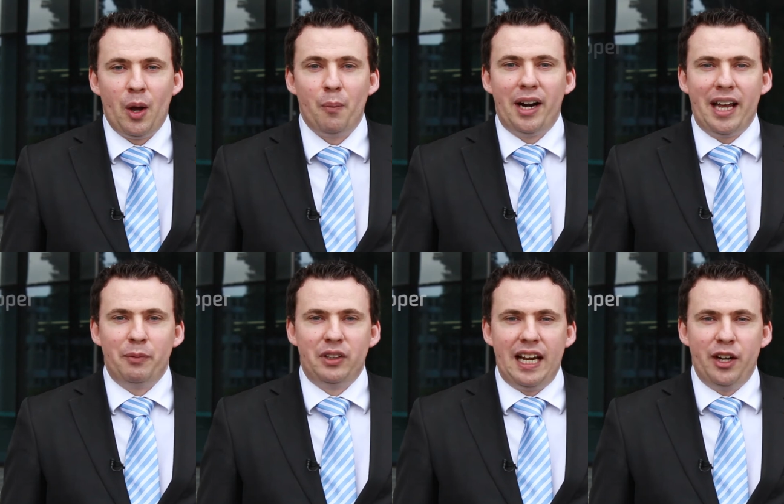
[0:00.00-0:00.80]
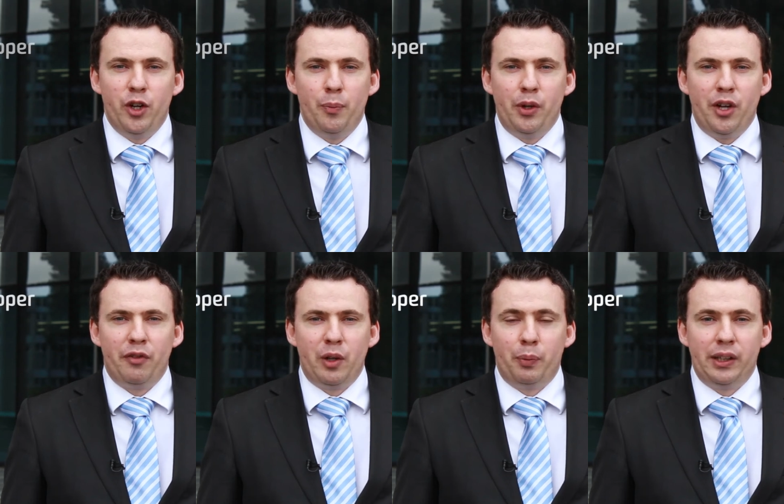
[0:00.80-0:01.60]
My name's Kane Hooper and
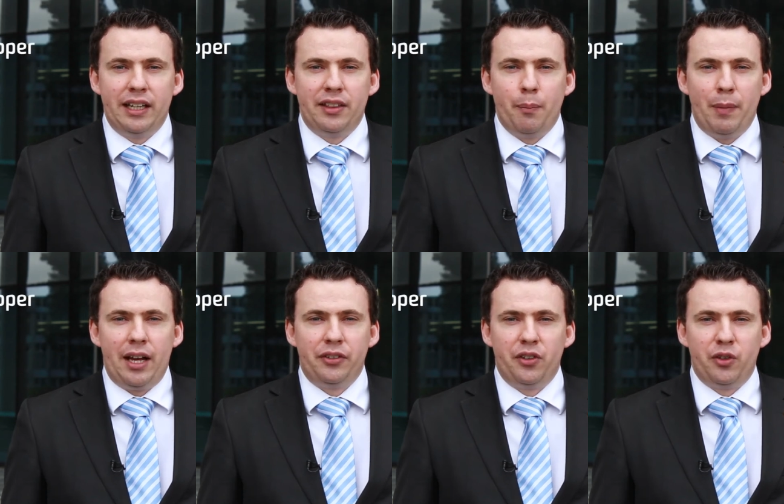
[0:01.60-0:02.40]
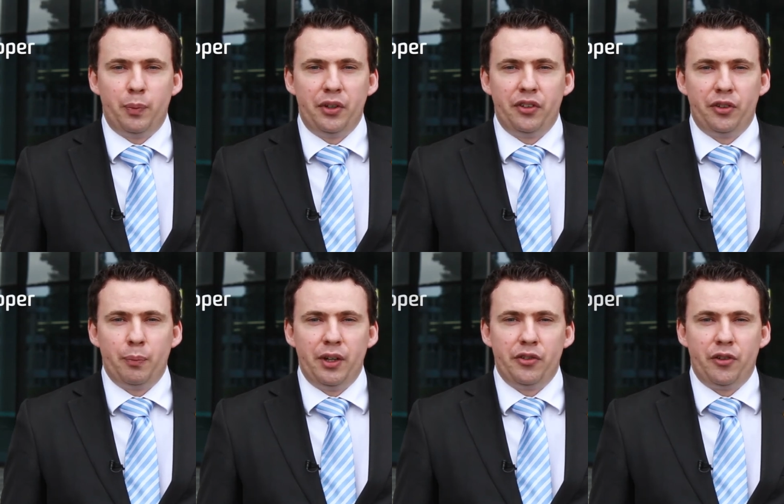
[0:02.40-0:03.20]
I've completed the Masters of Business
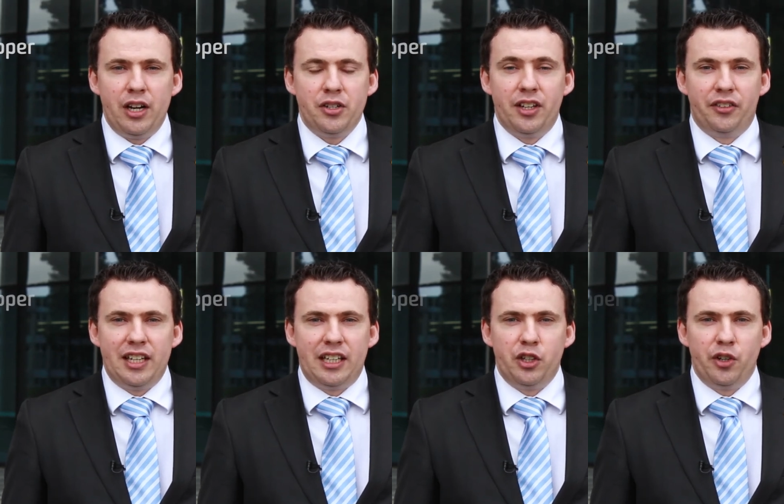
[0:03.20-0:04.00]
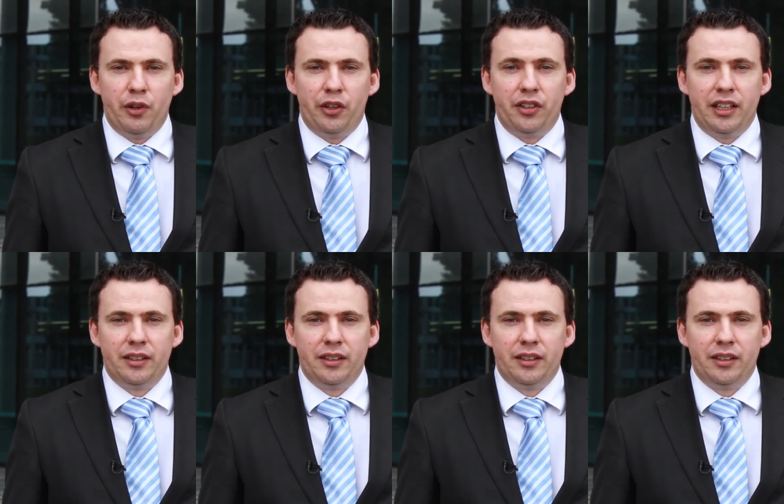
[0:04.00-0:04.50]
Administration at Deakin University.